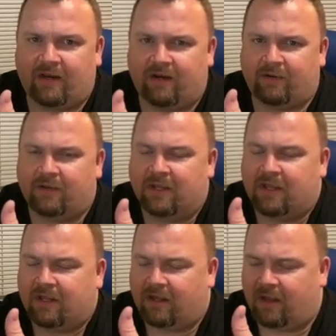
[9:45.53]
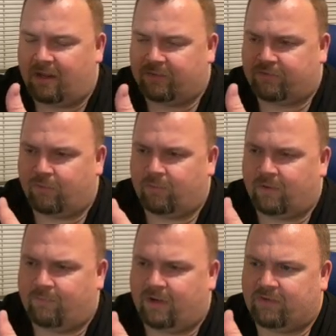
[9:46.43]
And so
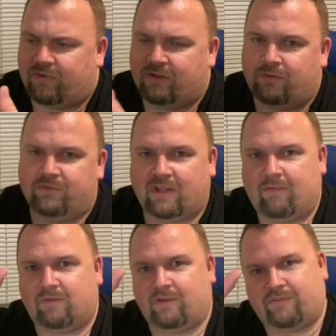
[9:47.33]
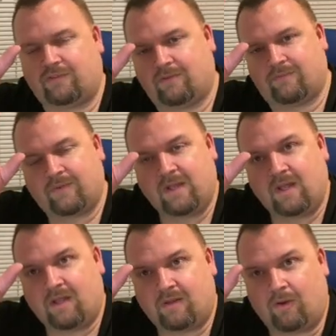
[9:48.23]
what I try to do is I have a list of
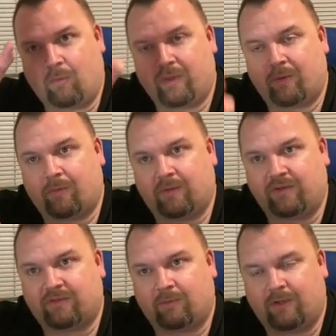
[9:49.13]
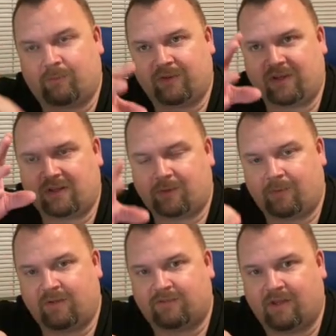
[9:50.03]
when they were released, what date they
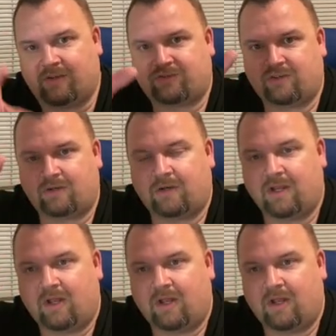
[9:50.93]
released last year,